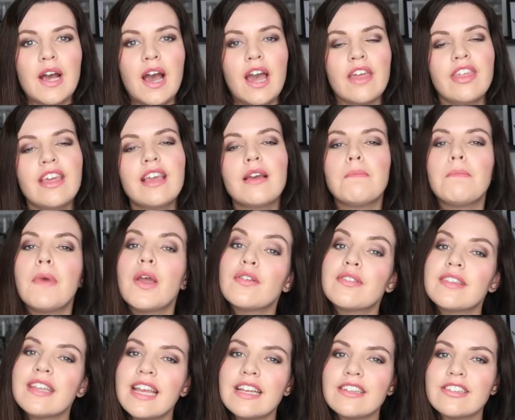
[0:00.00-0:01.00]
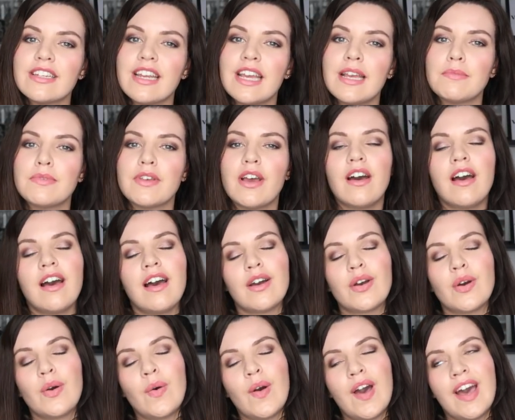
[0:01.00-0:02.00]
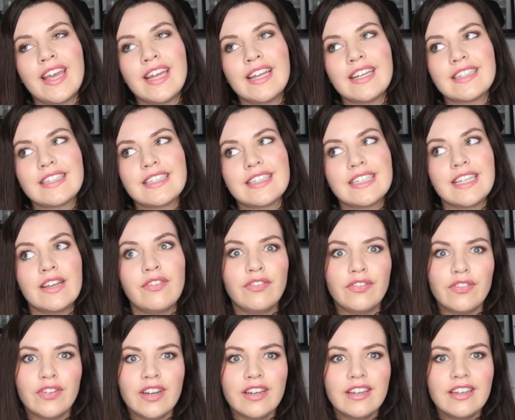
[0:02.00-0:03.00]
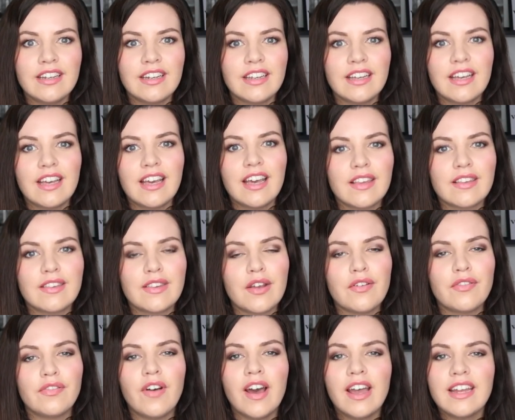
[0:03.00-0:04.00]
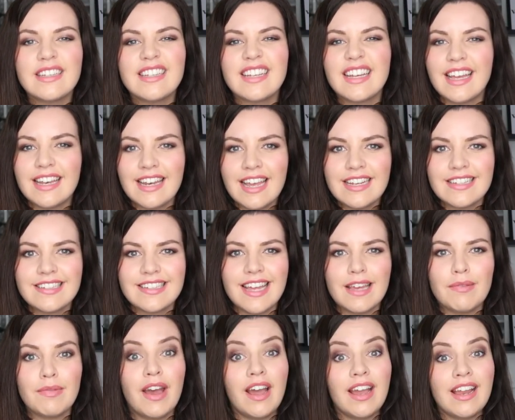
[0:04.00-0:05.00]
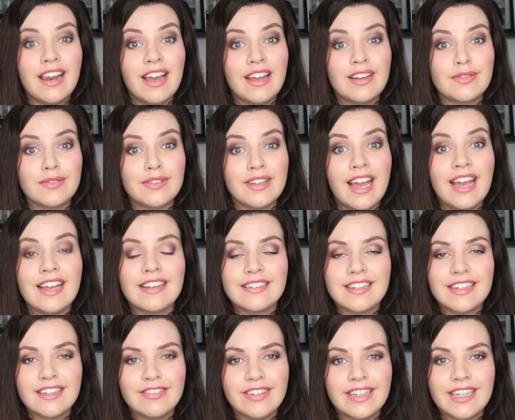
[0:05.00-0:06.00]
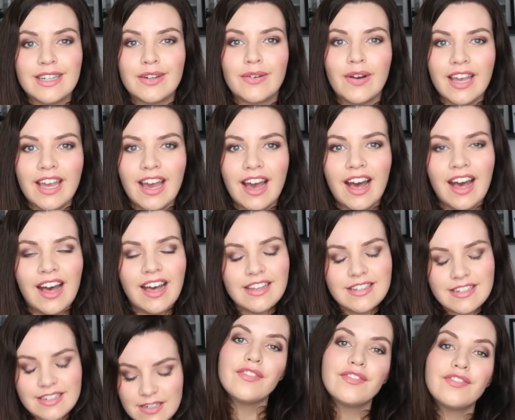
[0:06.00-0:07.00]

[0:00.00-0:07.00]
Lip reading: I think most nature names are quite different, so finding a nature name that I liked was actually really quite hard.